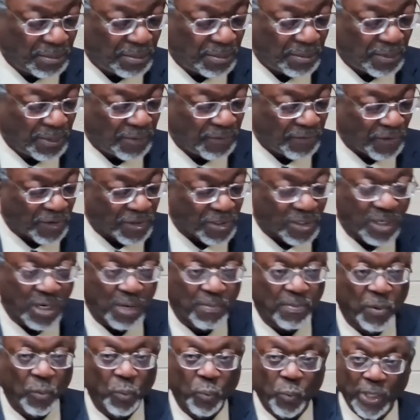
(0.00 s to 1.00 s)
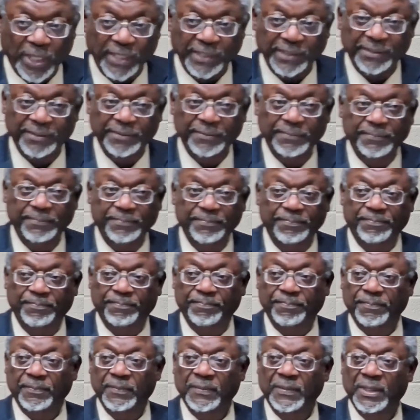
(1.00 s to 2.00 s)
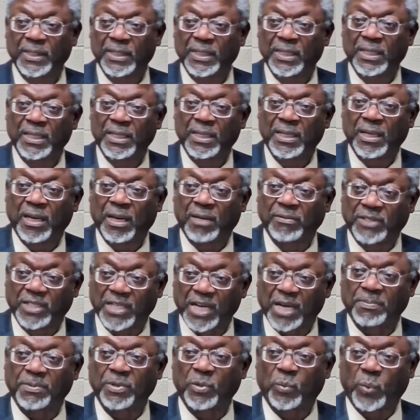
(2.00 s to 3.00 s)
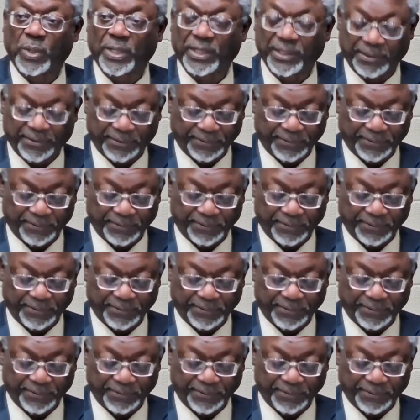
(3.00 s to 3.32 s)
verse number one of chapter one.